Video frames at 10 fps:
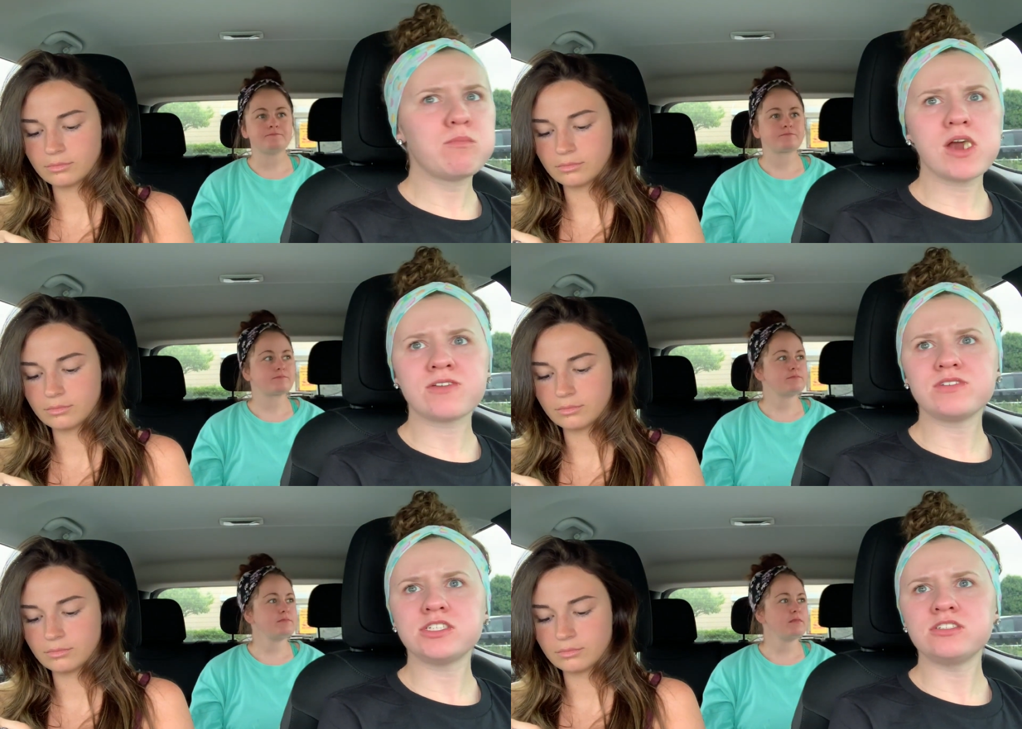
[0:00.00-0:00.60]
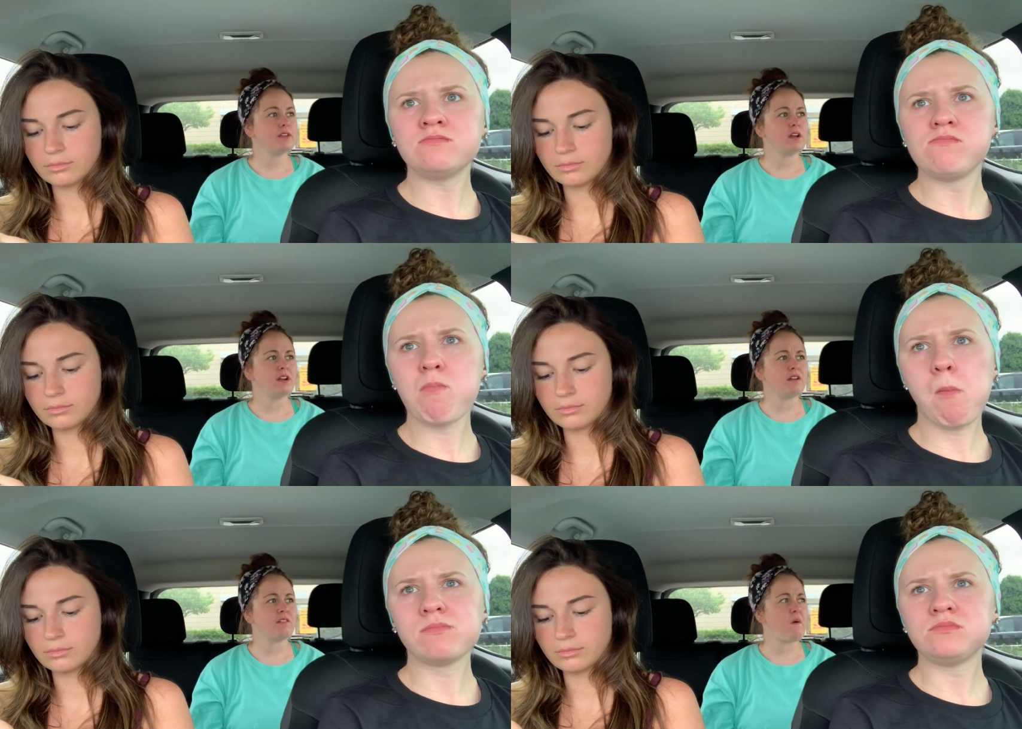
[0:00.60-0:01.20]
Speaker 1: have breakfast?
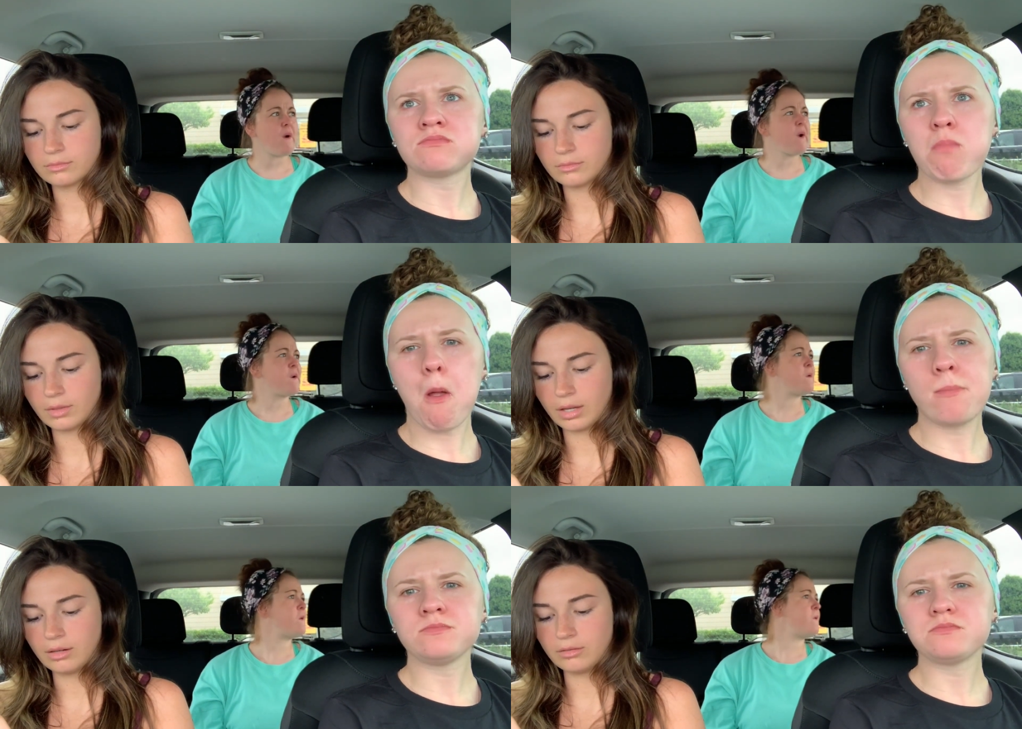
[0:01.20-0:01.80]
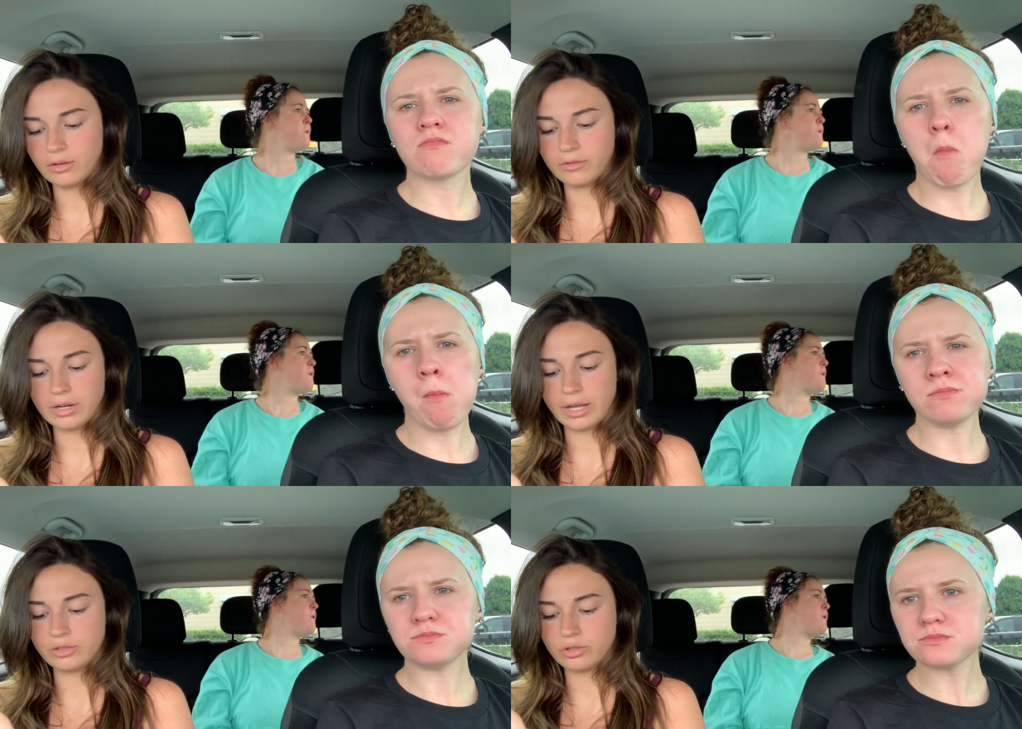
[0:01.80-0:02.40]
I don't know that
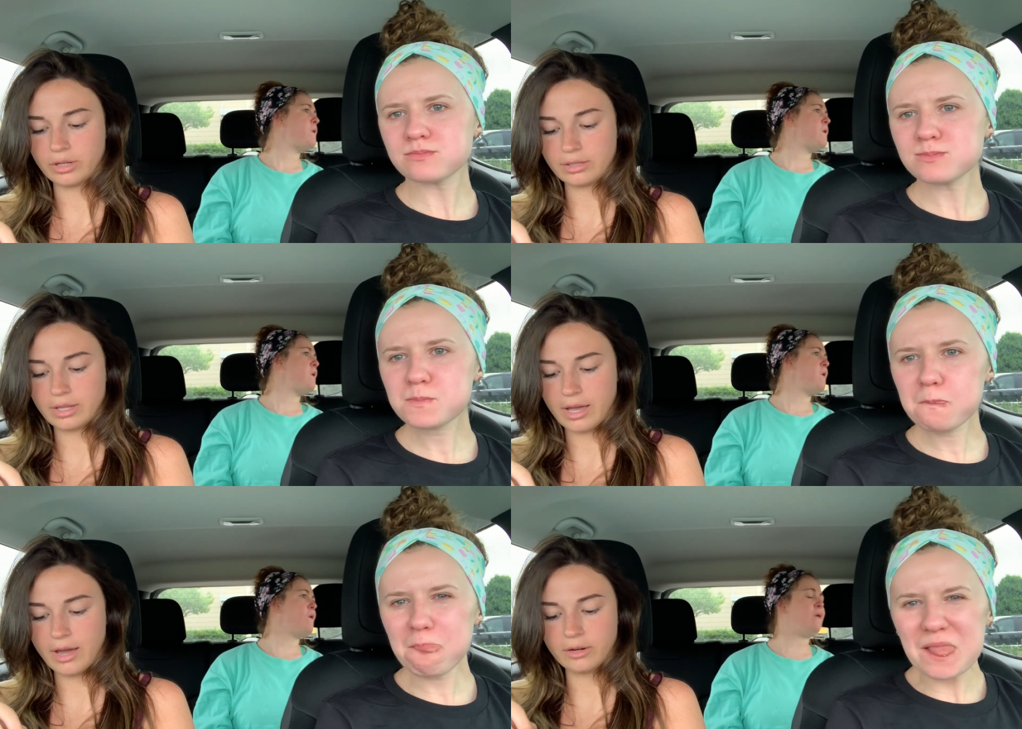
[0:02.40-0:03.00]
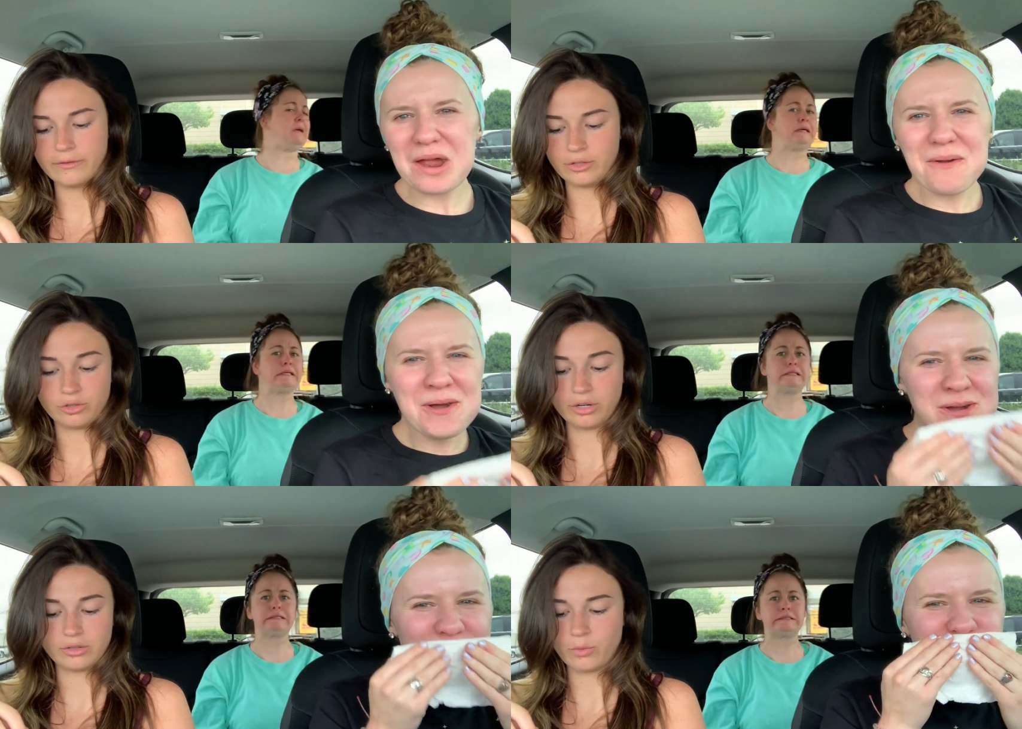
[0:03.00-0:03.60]
I'd trust that. I don't even
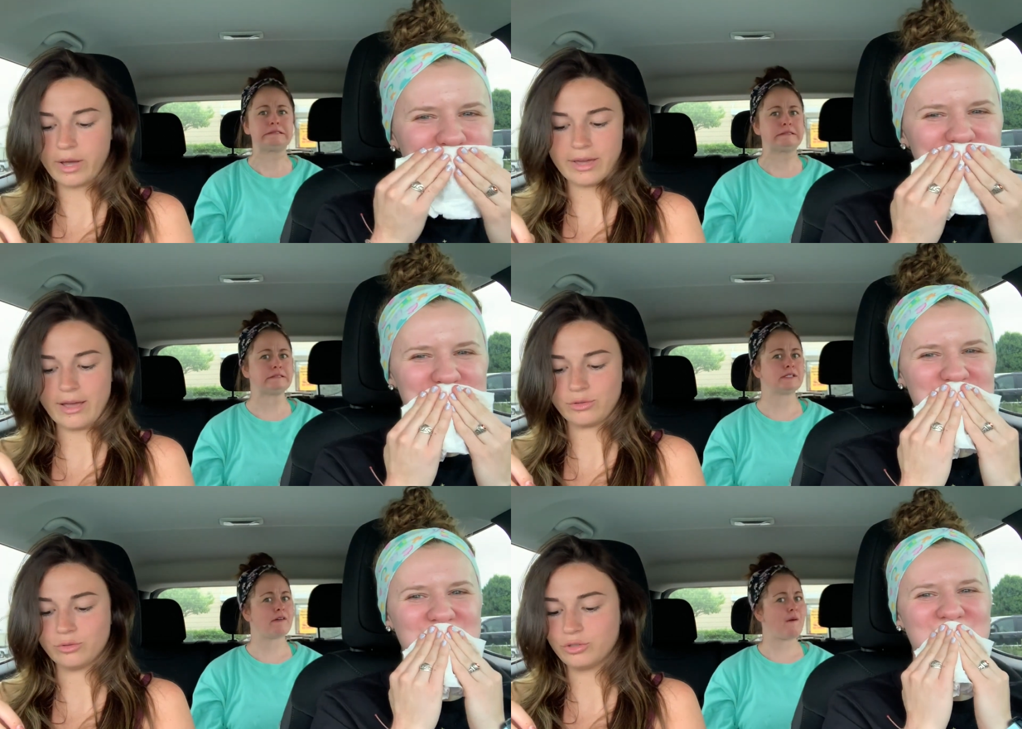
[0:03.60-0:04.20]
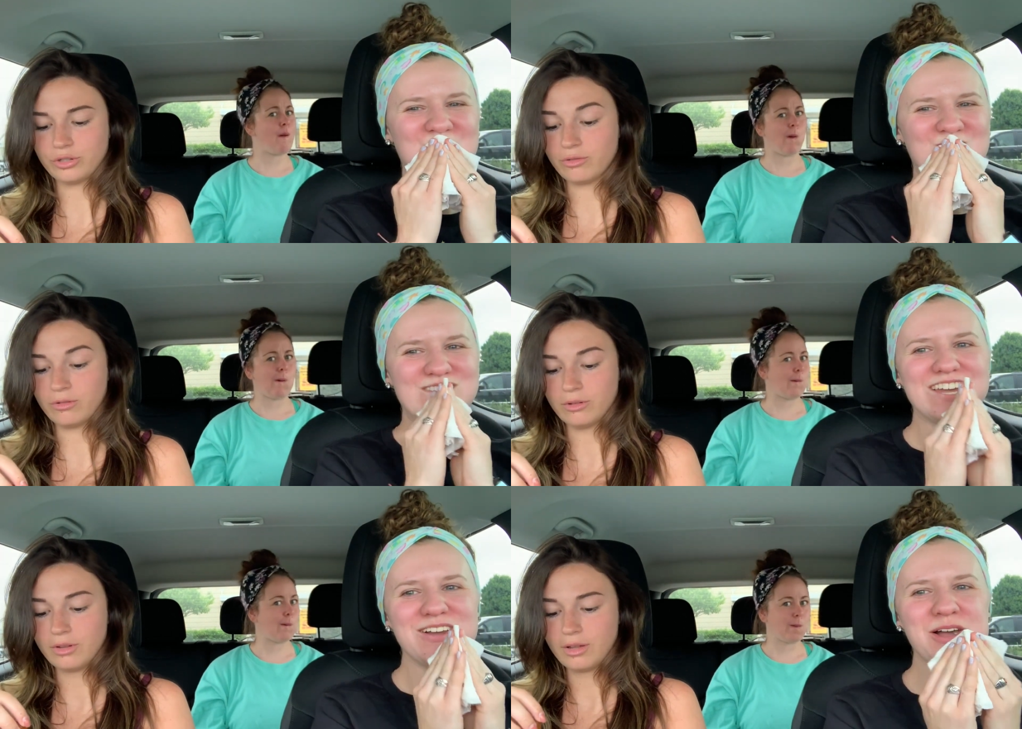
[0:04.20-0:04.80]
trust White Castle in general.
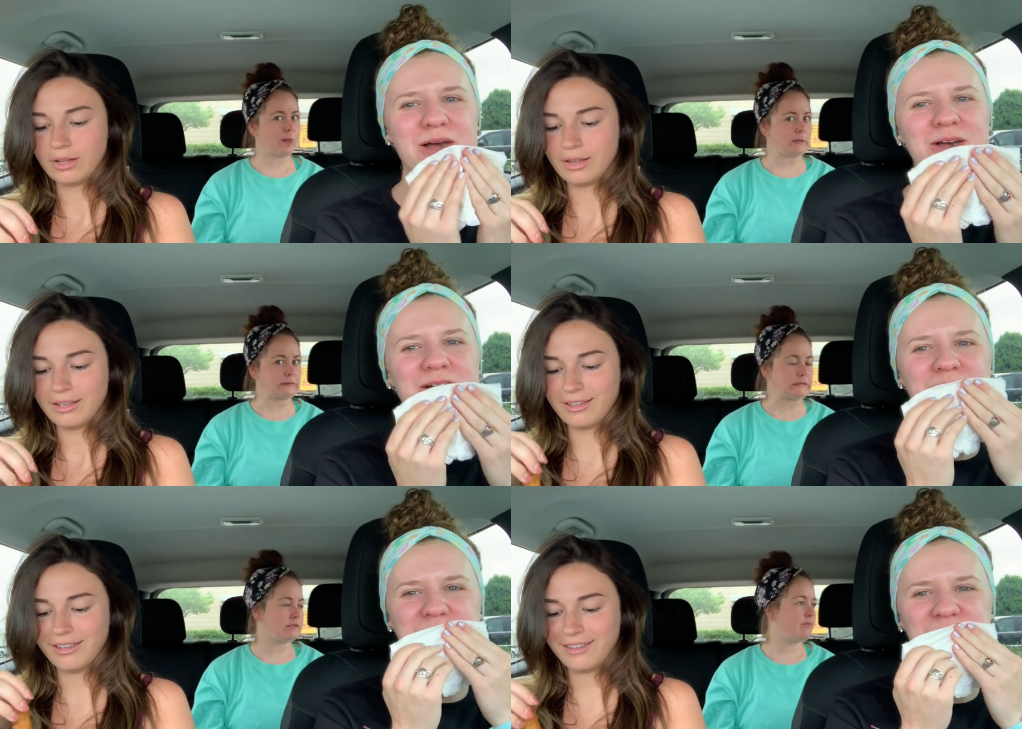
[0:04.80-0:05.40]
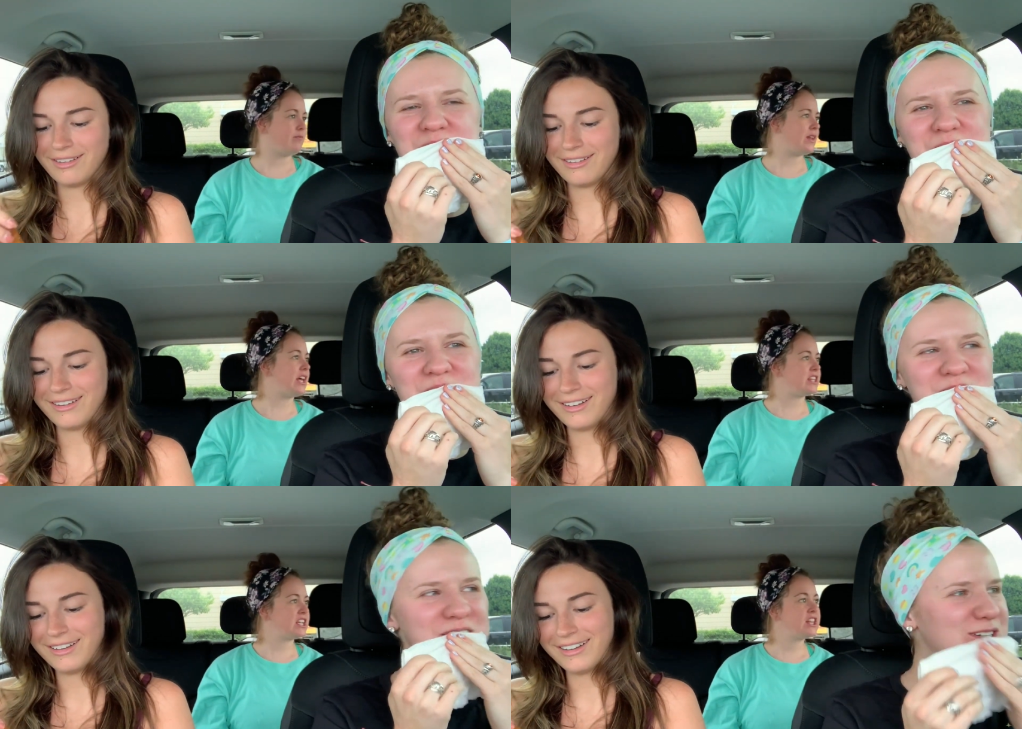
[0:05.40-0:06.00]
I
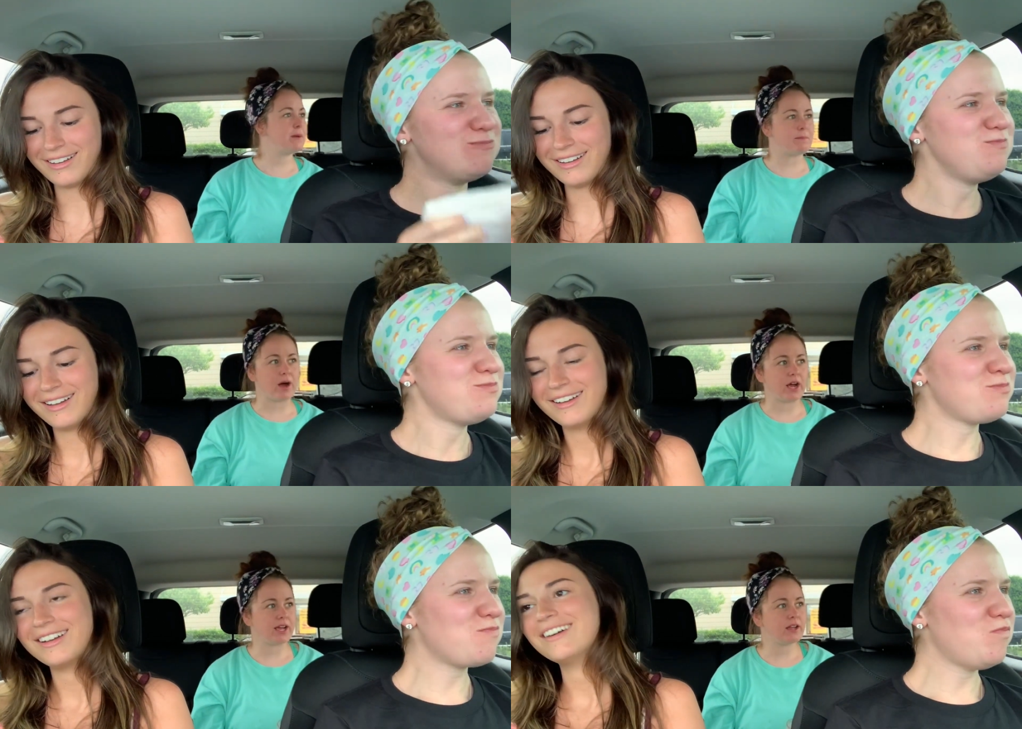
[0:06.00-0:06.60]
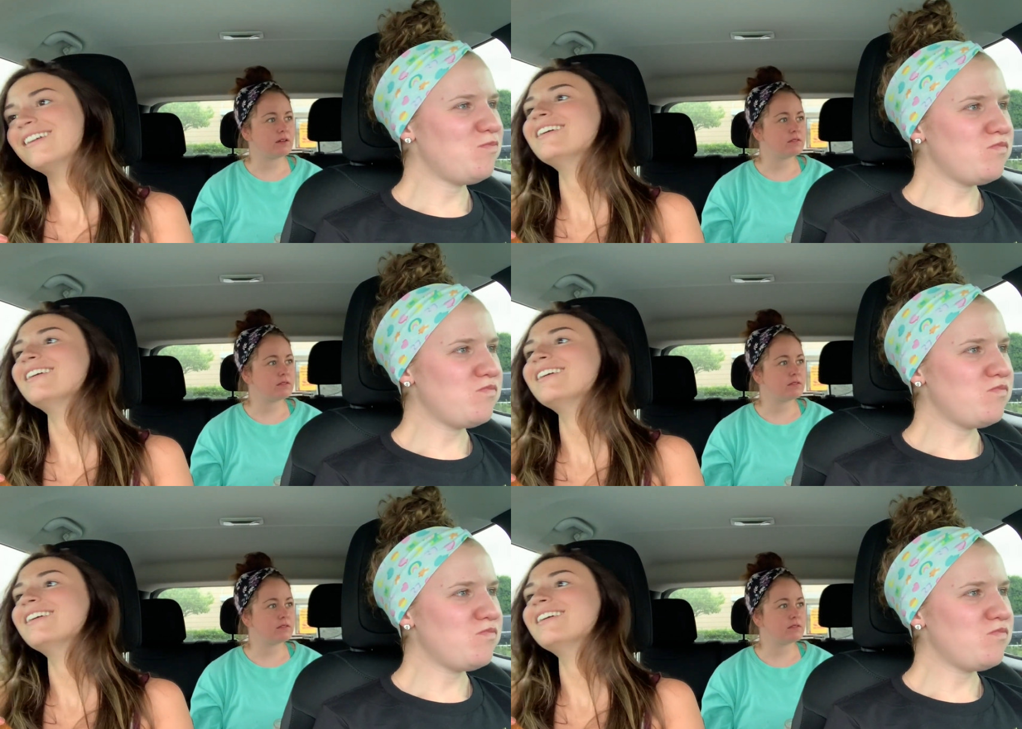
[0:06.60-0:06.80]
Speaker 2: think they might.